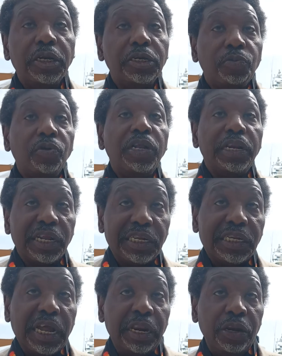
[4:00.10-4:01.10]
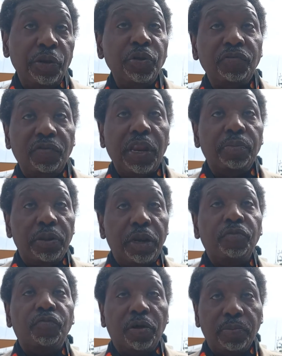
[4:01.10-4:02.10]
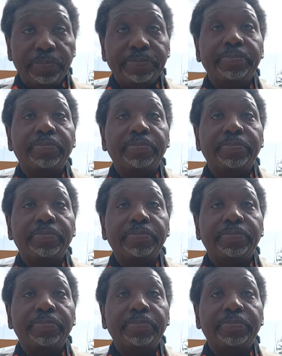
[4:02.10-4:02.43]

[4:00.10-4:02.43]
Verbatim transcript: is really an exciting new development in film.